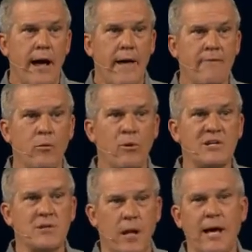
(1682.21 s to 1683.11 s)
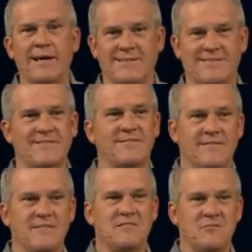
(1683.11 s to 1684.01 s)
And then we delight
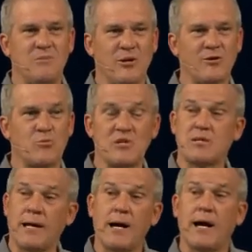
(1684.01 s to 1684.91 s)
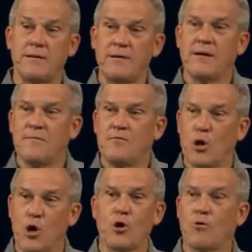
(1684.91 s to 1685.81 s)
because we say, God, the
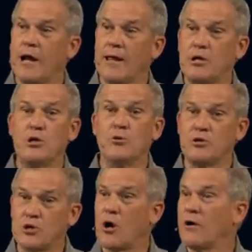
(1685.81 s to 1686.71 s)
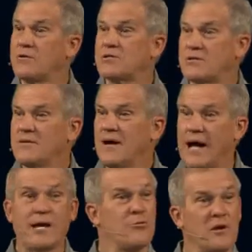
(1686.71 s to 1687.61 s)
longer I let you in charge,
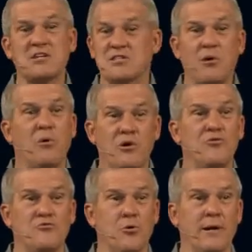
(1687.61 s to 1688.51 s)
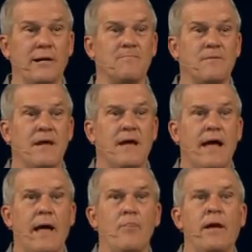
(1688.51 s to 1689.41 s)
I can really see what you're doing.
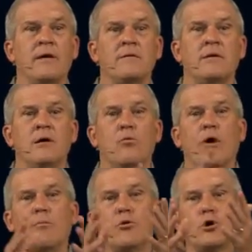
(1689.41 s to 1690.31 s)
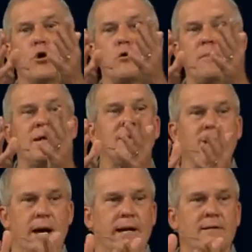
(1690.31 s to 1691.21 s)
And then we're able to go to bed at
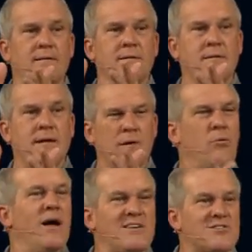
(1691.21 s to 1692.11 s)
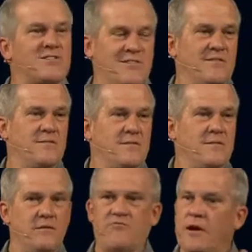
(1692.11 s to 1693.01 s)
night and rest
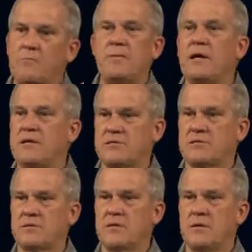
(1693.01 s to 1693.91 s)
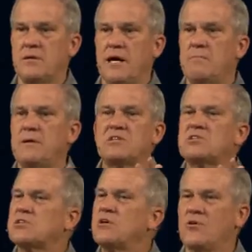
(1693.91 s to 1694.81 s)
and find peace and be
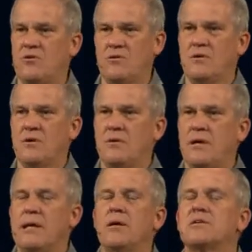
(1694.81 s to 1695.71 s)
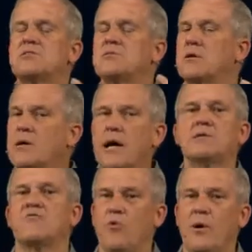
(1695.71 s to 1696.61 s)
still and listen to
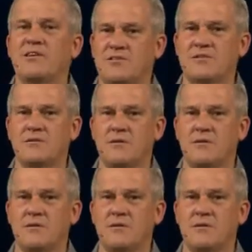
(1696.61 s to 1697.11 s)
God's voice